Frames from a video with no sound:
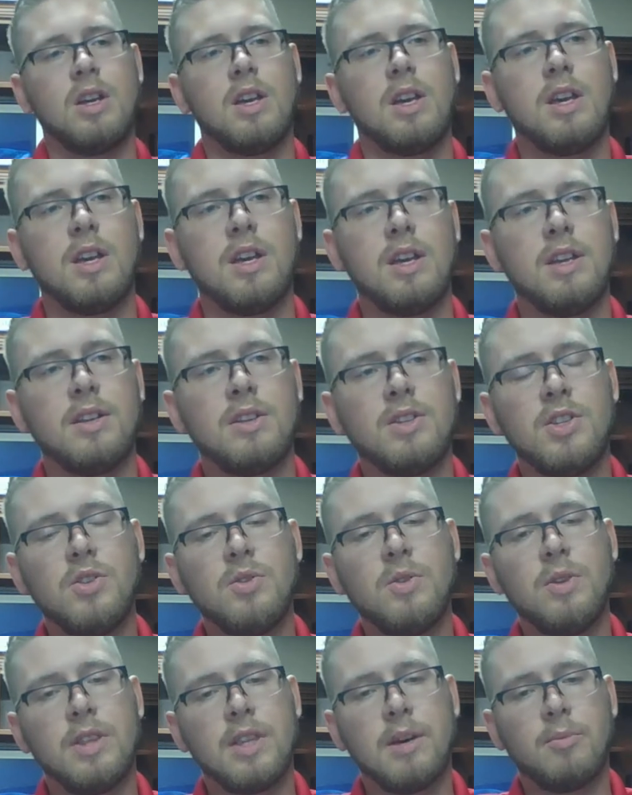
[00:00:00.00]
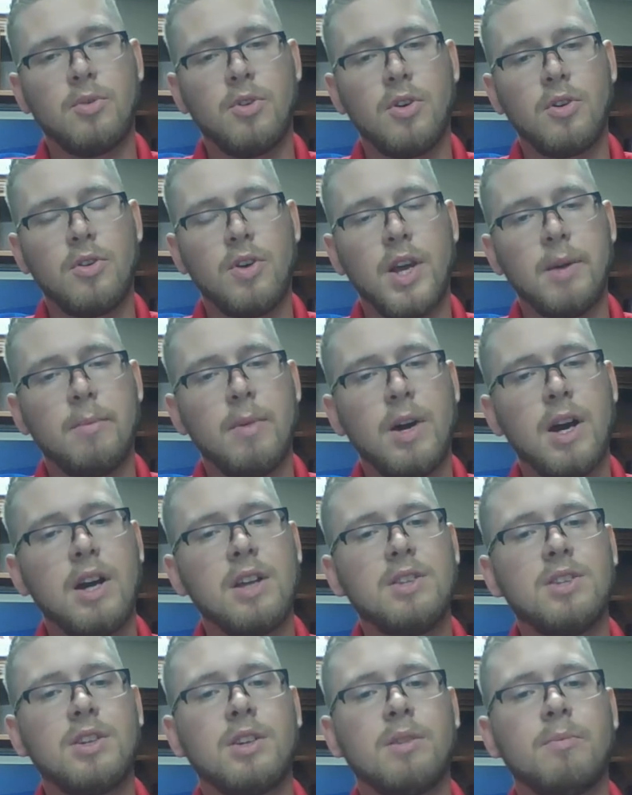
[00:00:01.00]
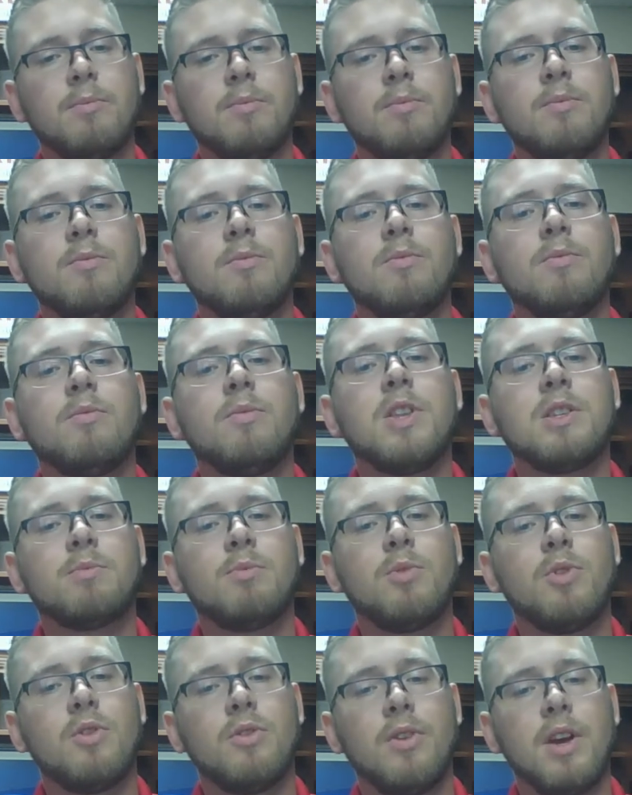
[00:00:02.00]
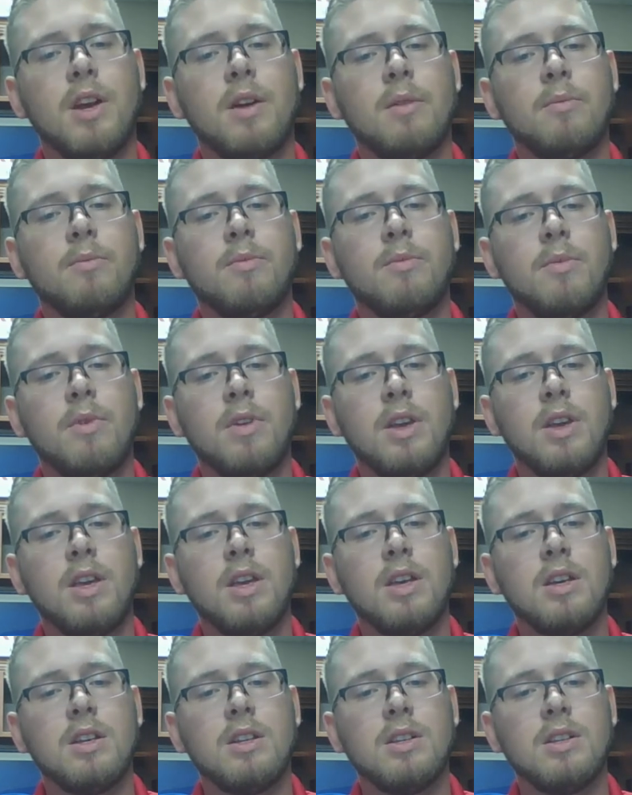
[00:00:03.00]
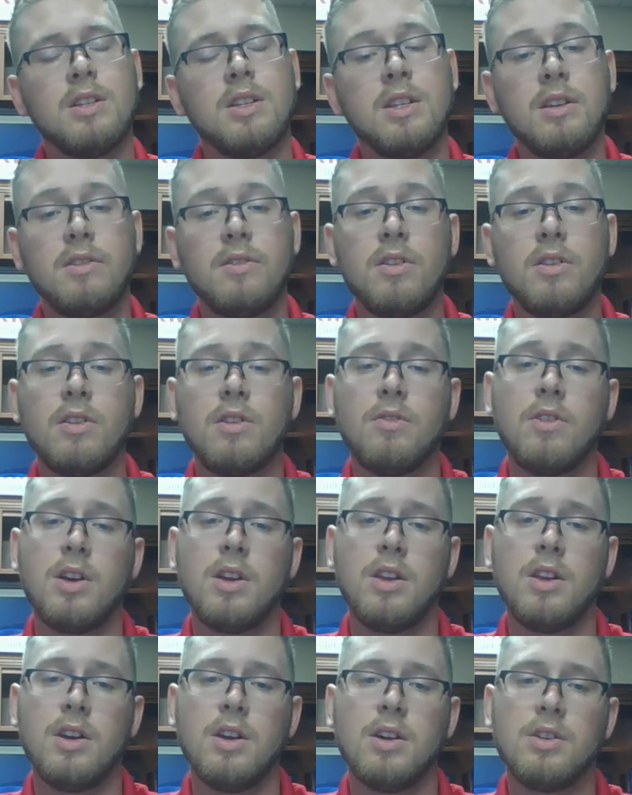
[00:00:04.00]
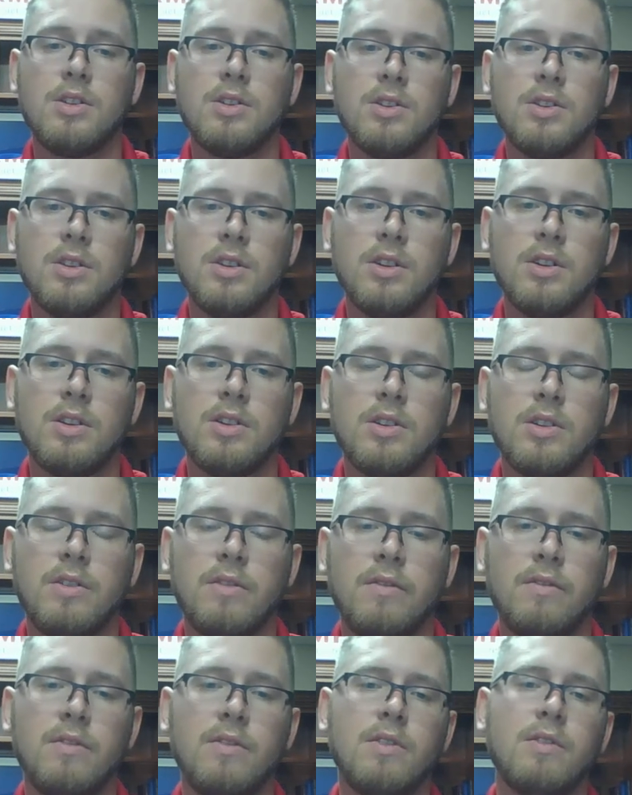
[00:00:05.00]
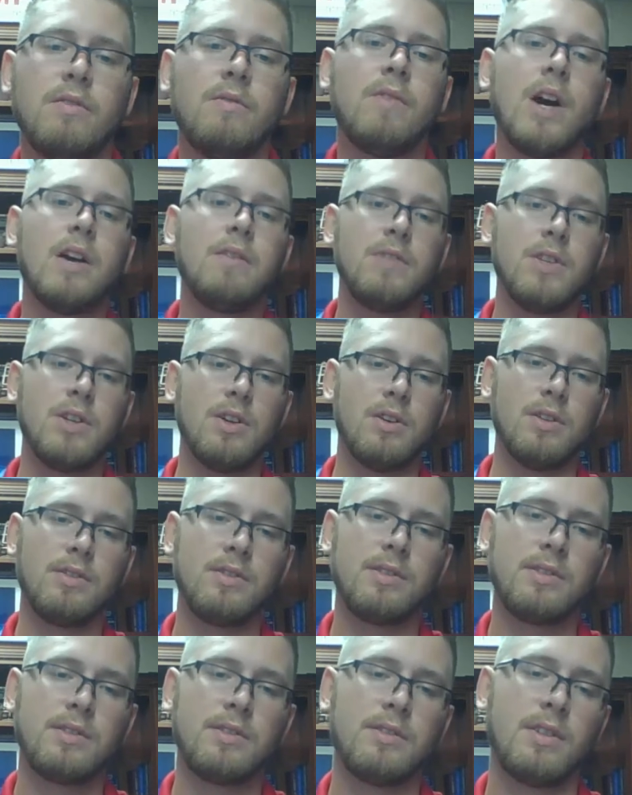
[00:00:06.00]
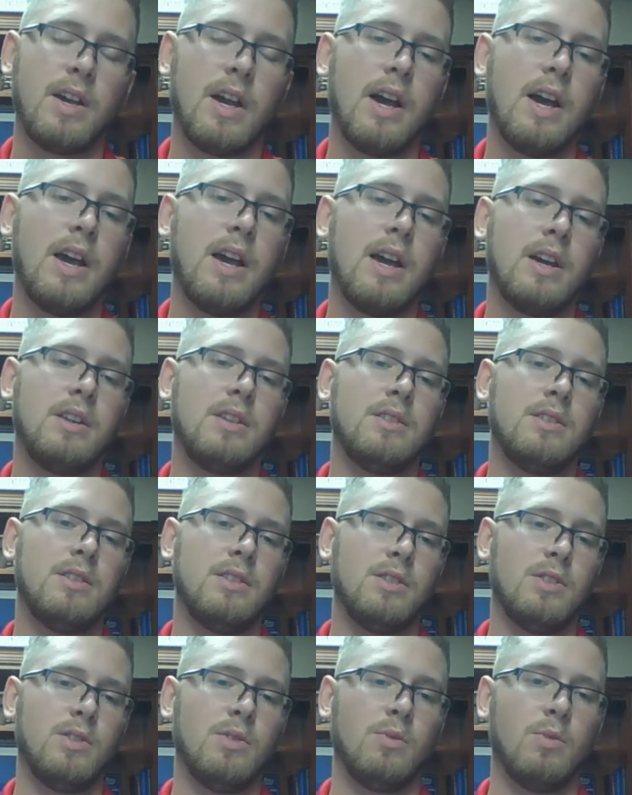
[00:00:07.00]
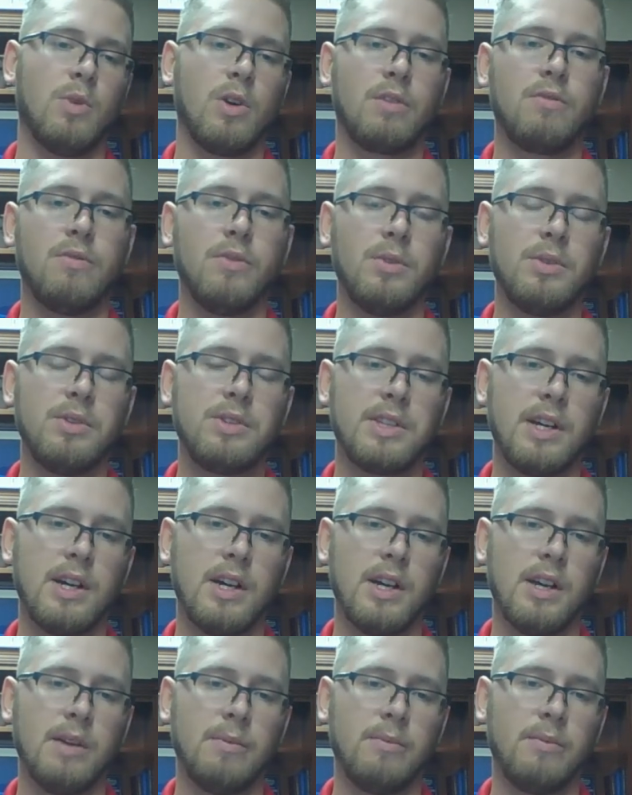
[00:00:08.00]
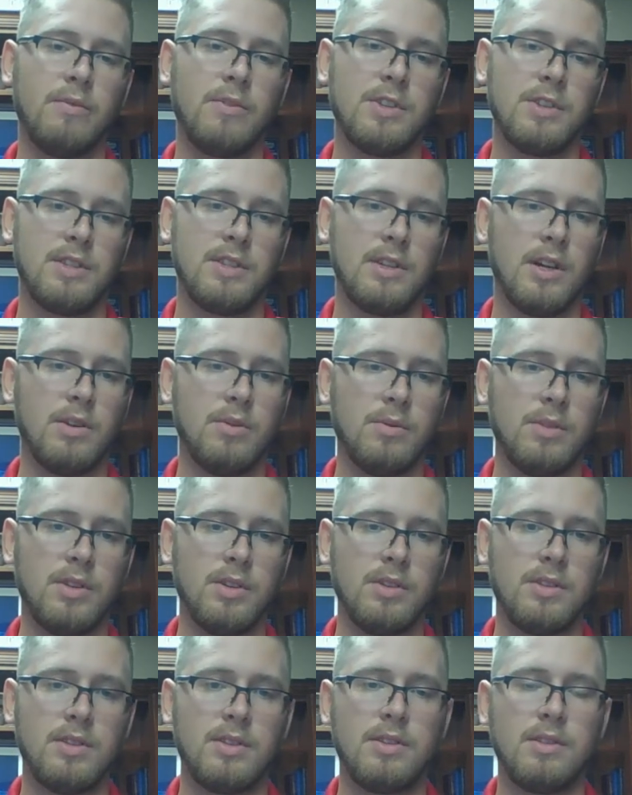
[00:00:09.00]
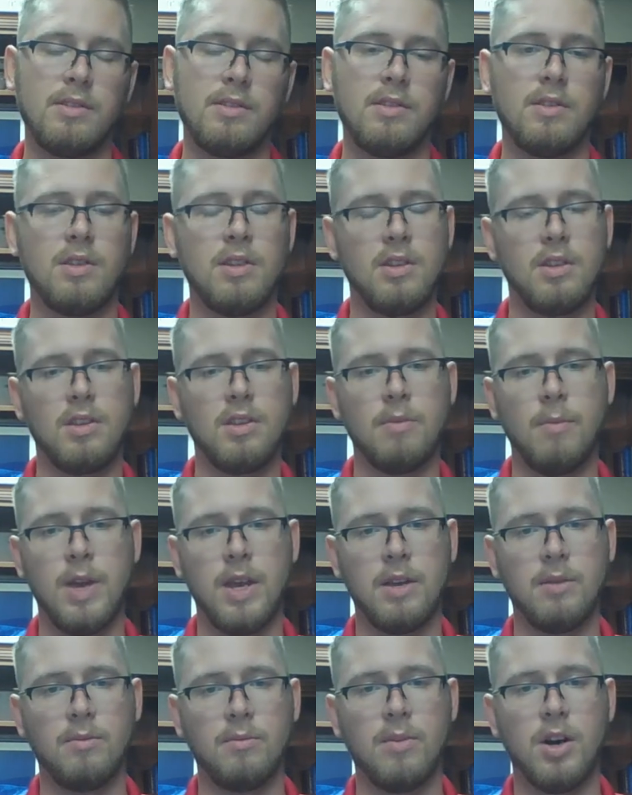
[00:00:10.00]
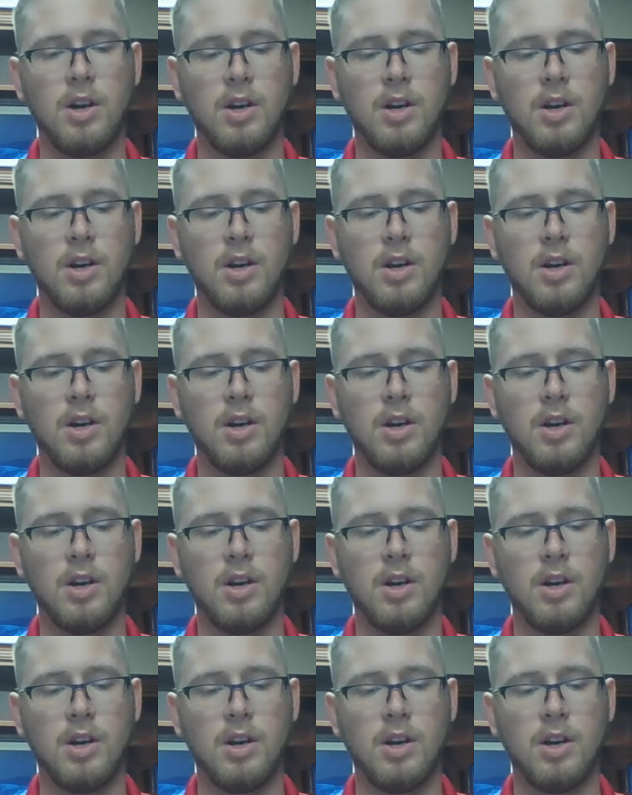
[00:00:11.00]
In doing that program, I took this program and did it in under 5 years. I had to work full time since I was the main